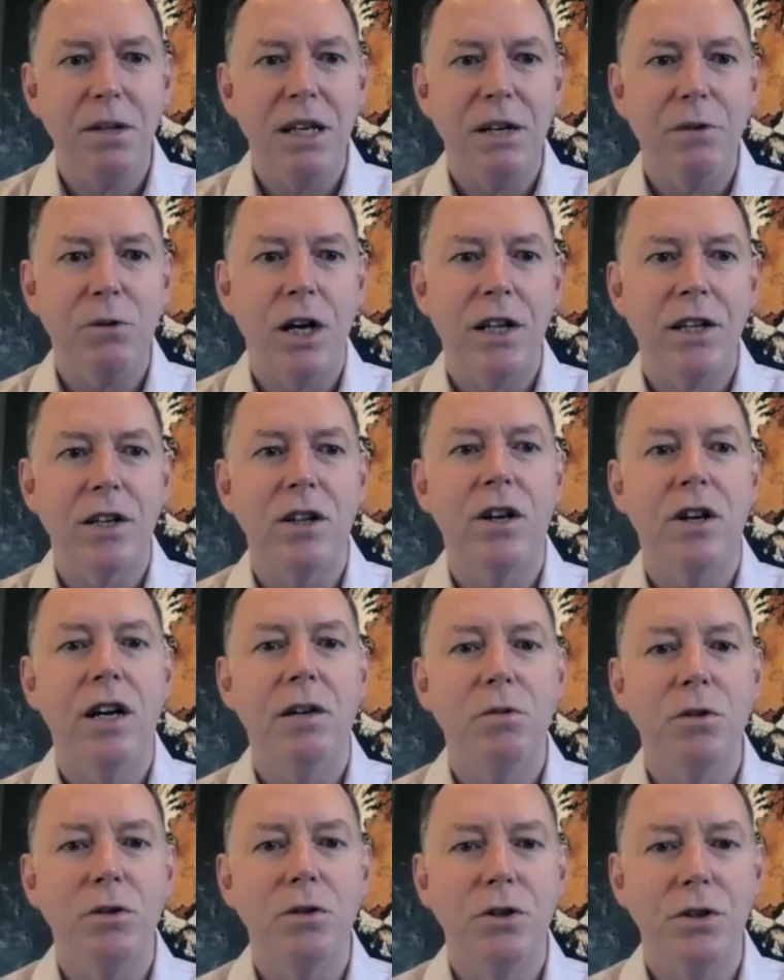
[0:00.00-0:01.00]
why the
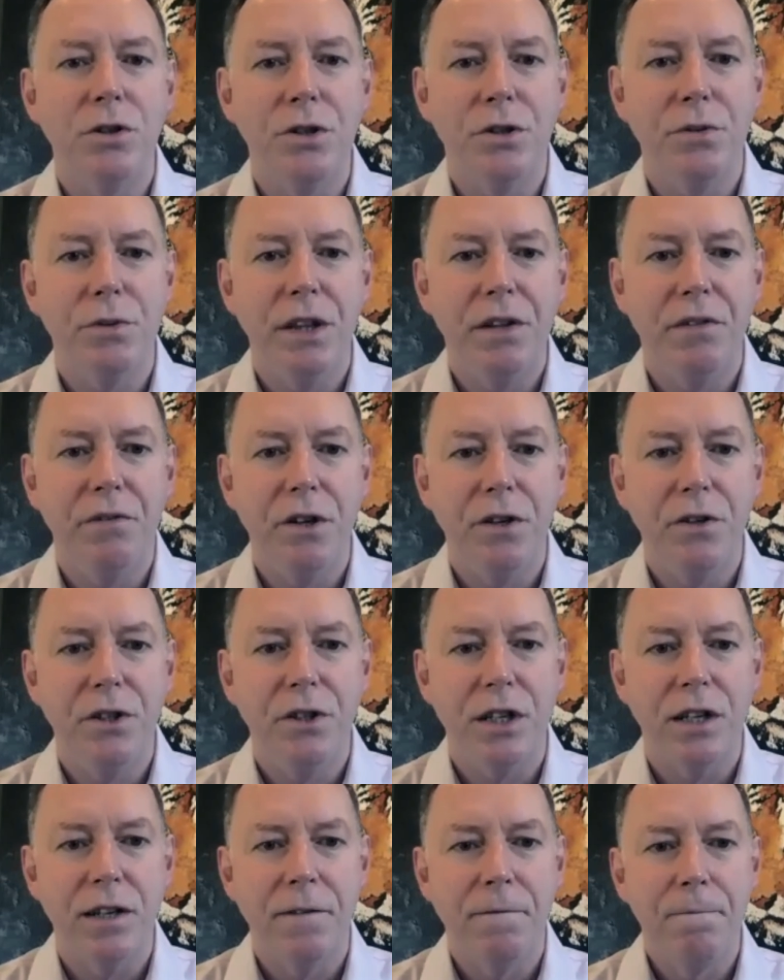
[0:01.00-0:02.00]
client will choose you in the
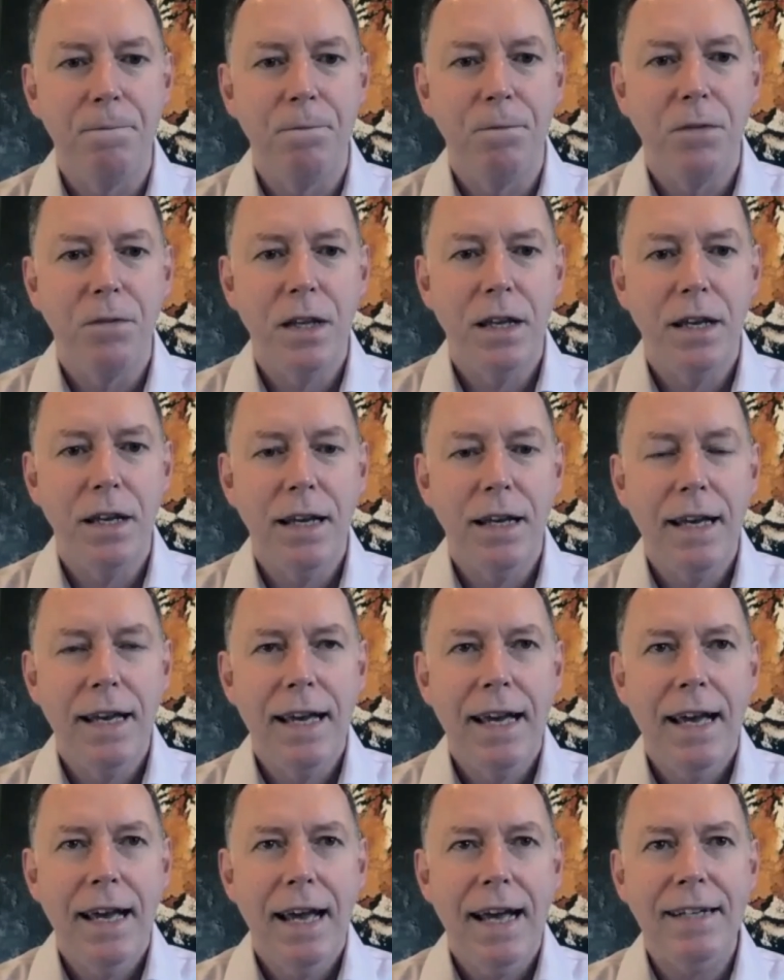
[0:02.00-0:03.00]
future.
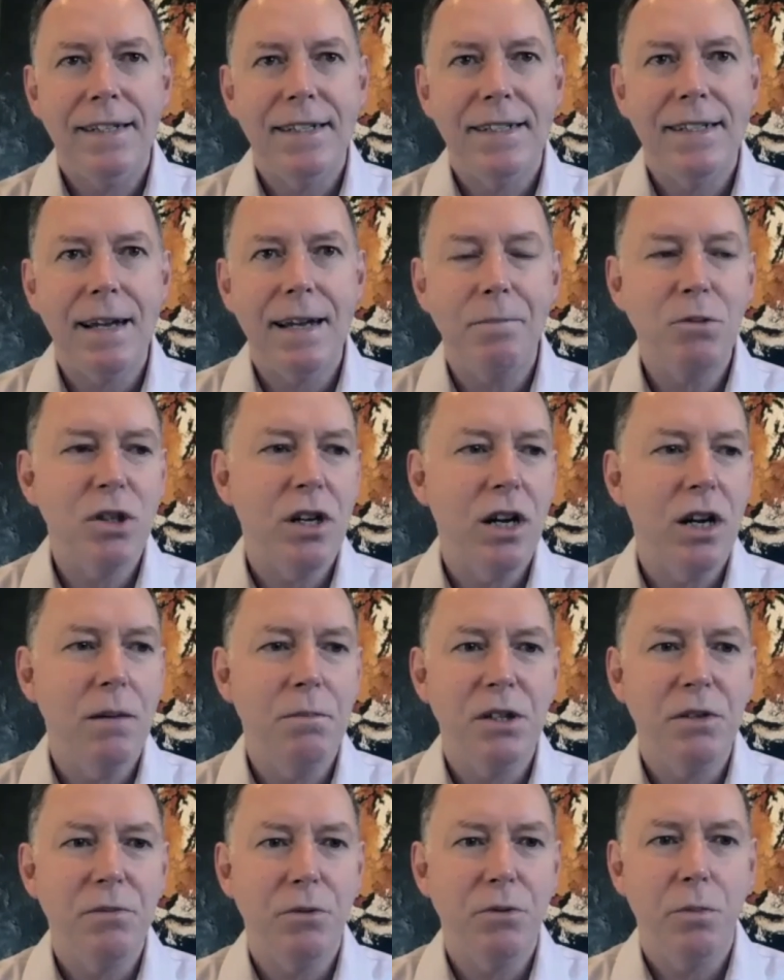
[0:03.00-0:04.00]
And
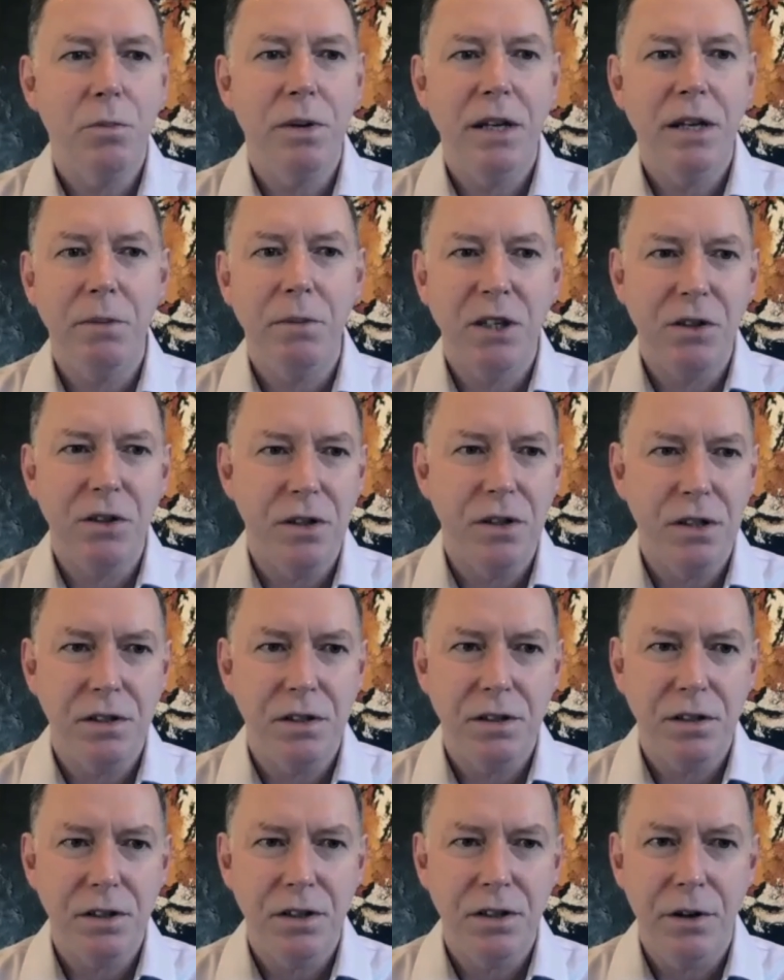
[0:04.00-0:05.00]
sometimes it will be
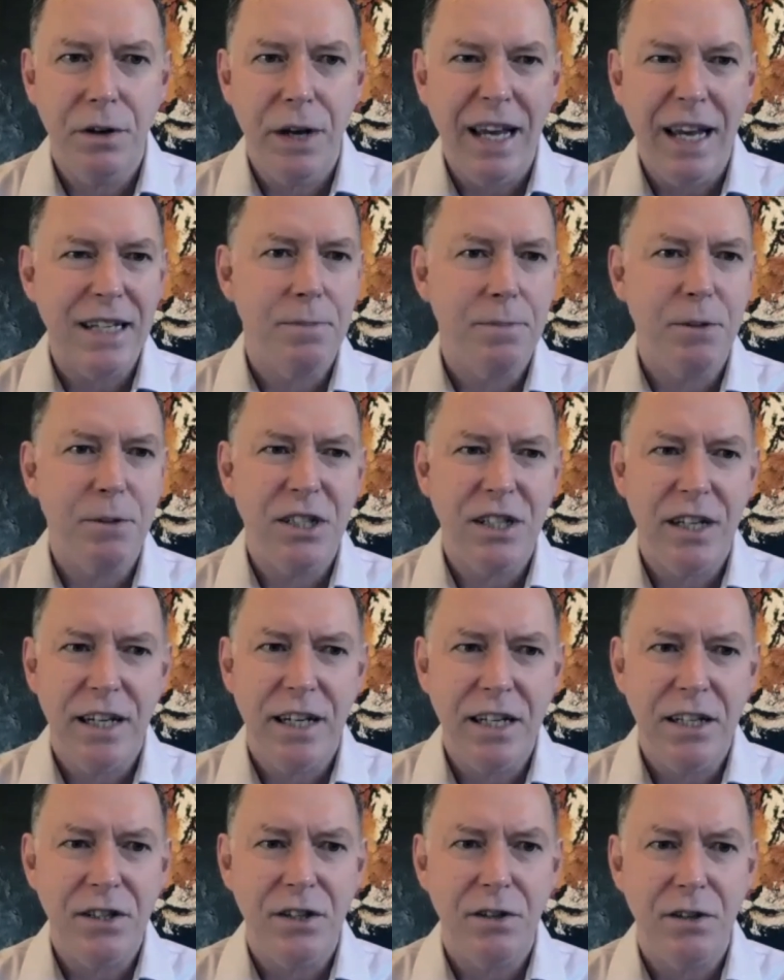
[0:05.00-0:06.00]
because,
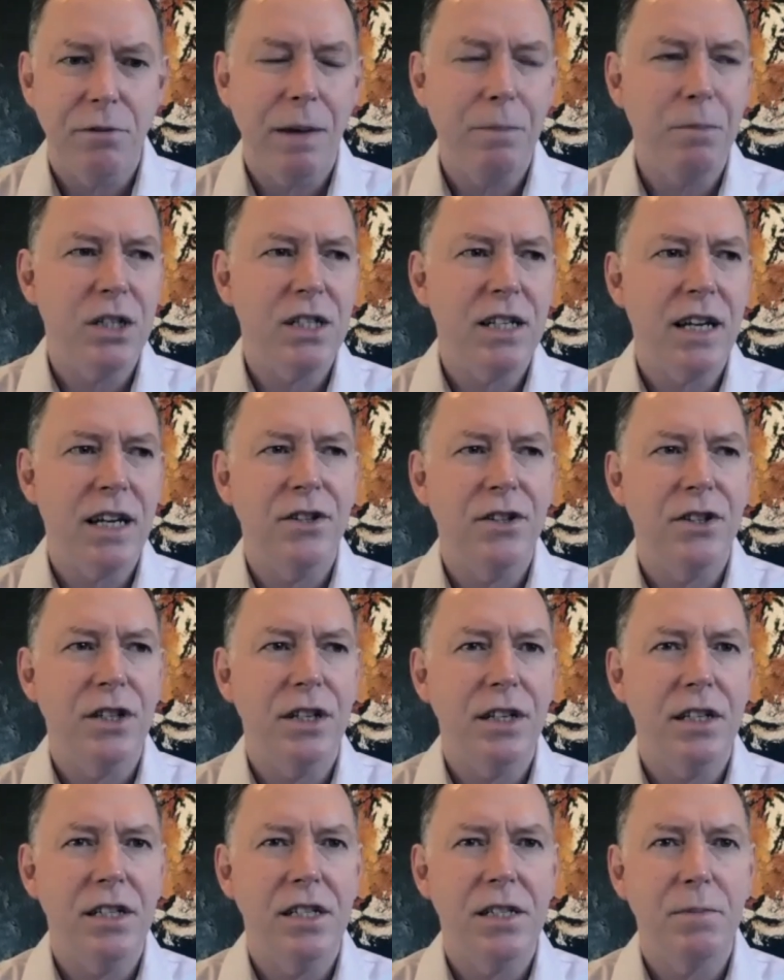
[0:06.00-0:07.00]
expertise and reputation
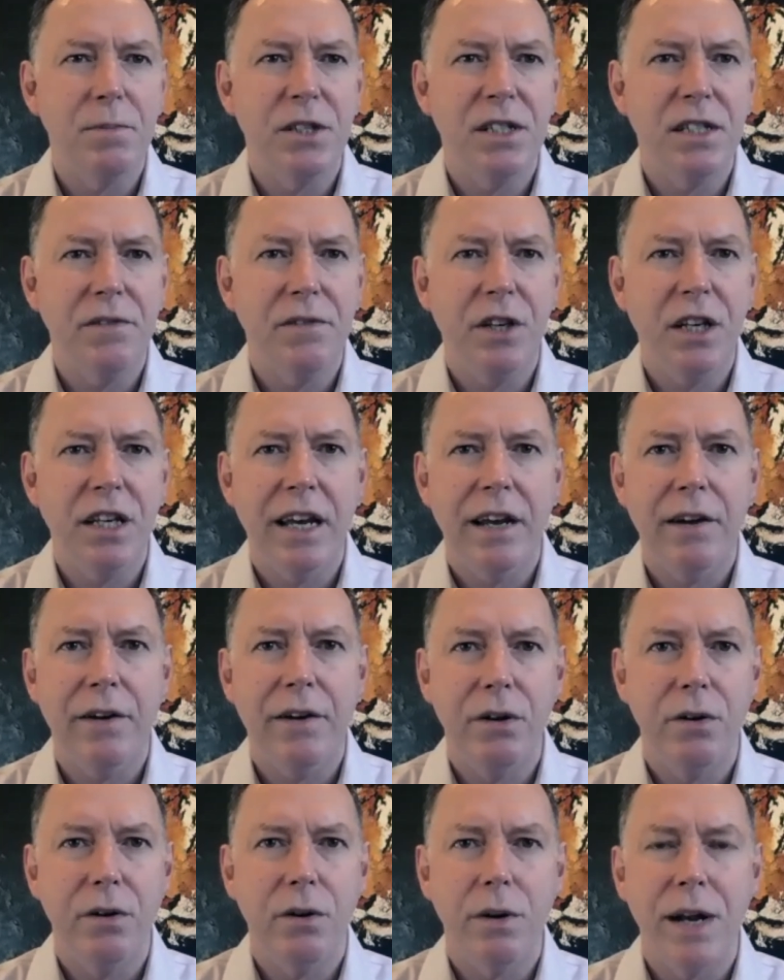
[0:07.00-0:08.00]
in a specific
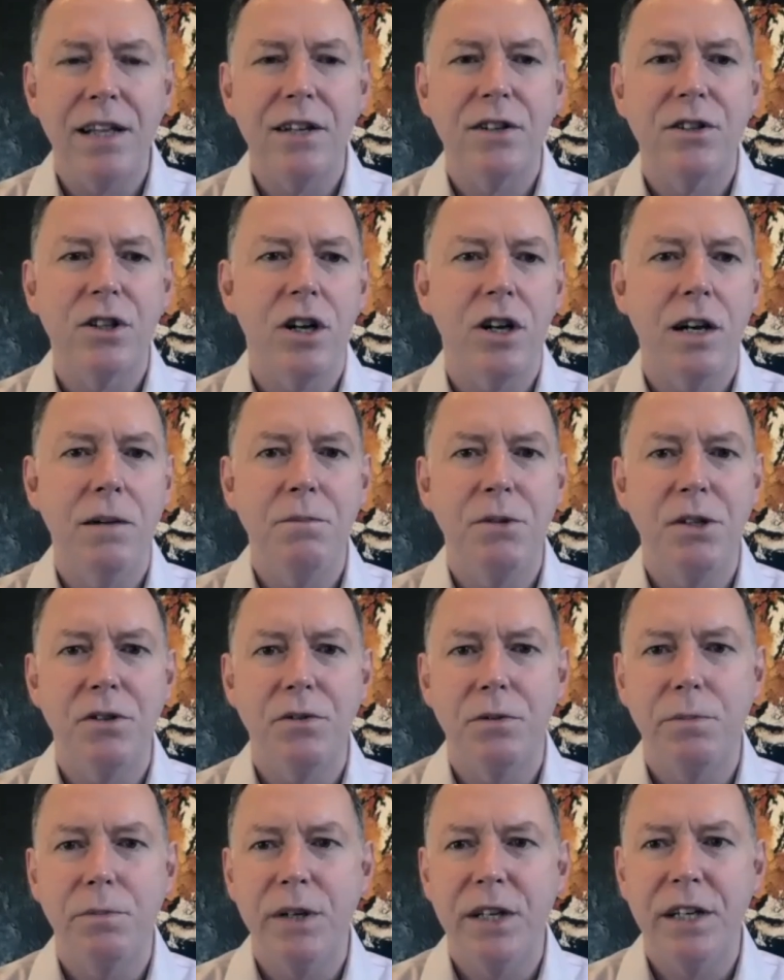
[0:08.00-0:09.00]
area, or other times it
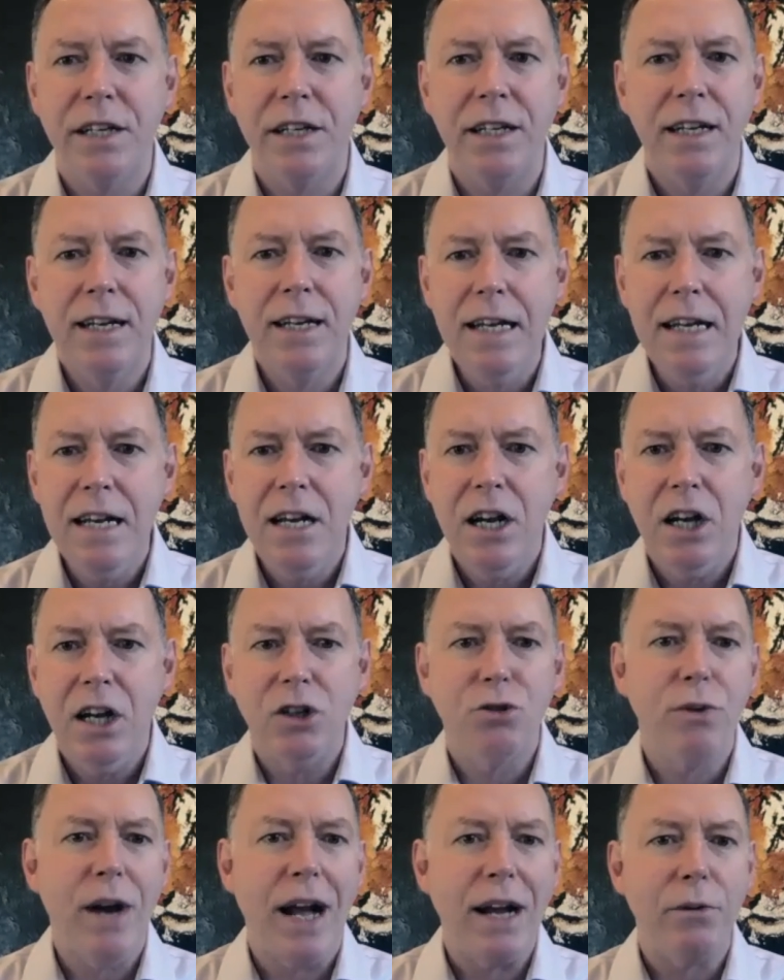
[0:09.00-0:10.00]
will be a
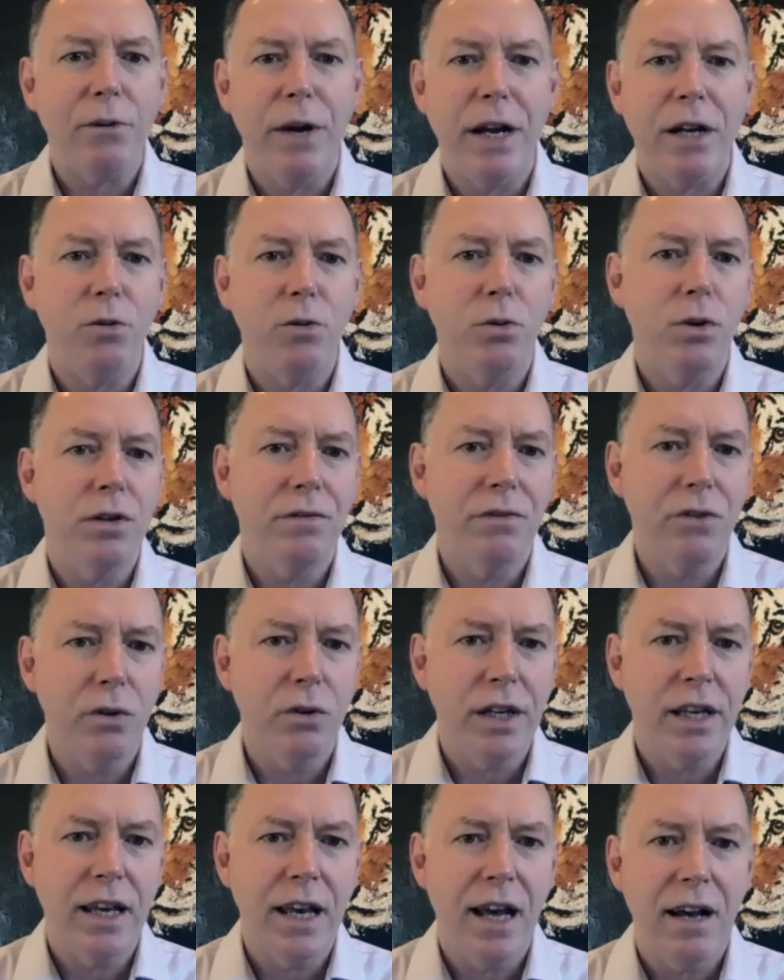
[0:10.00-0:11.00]
track record of
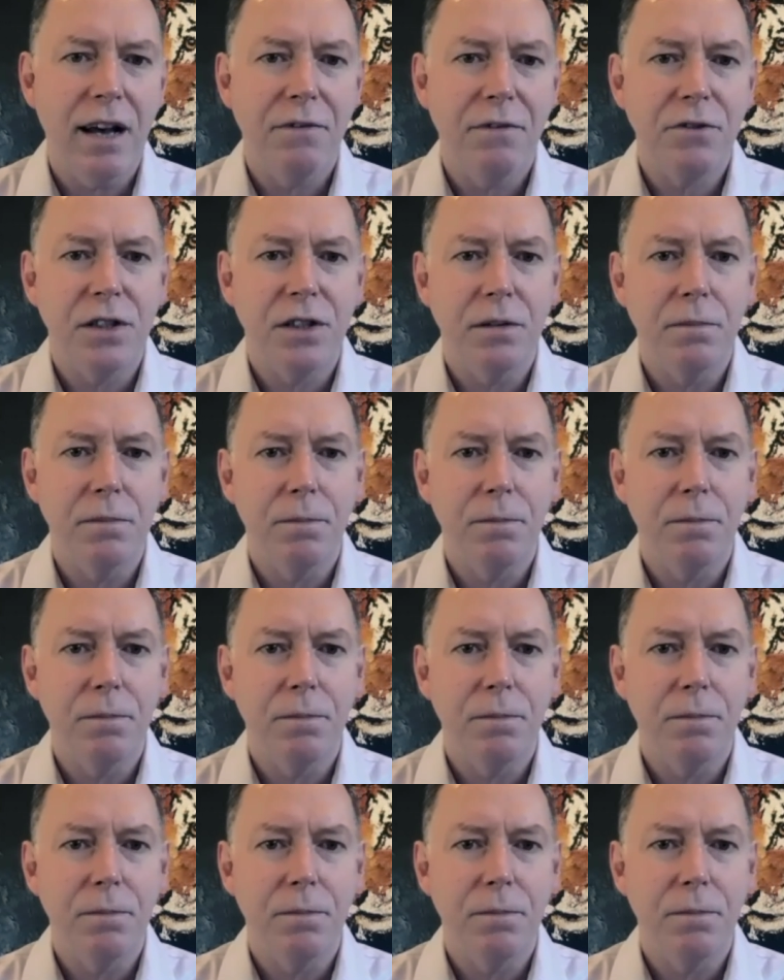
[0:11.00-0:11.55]
looking after them.